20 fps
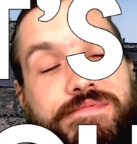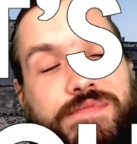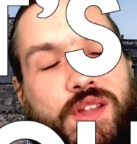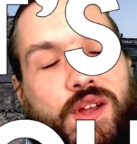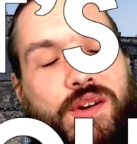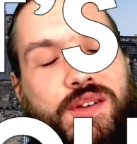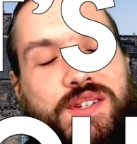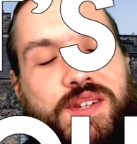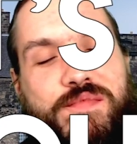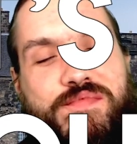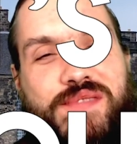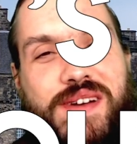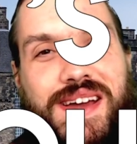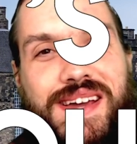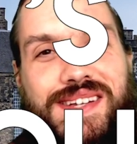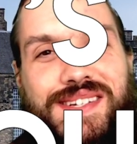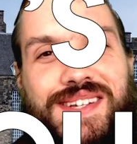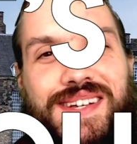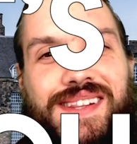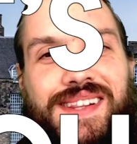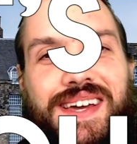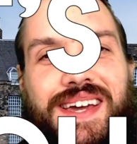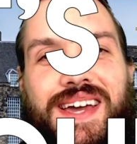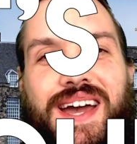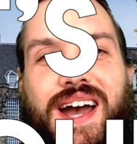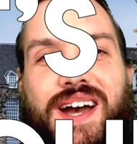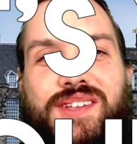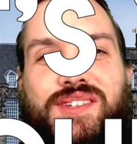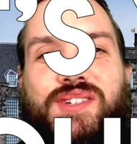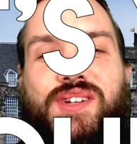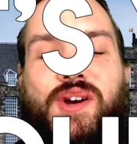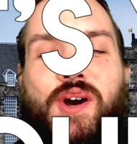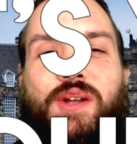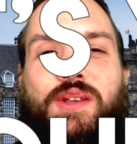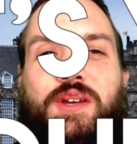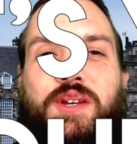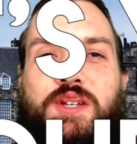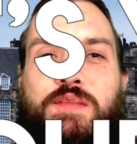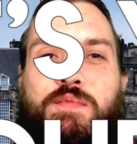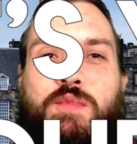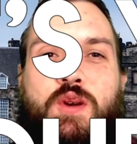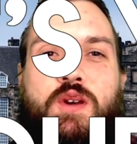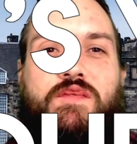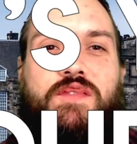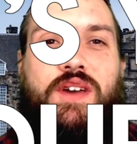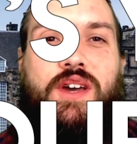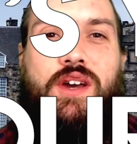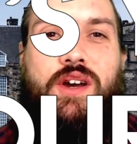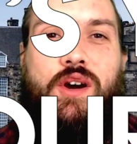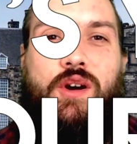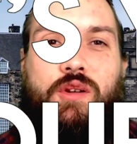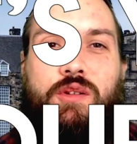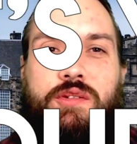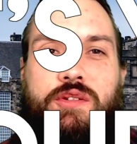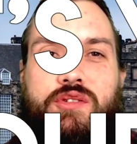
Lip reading: not surprisingly, a Scottish movie called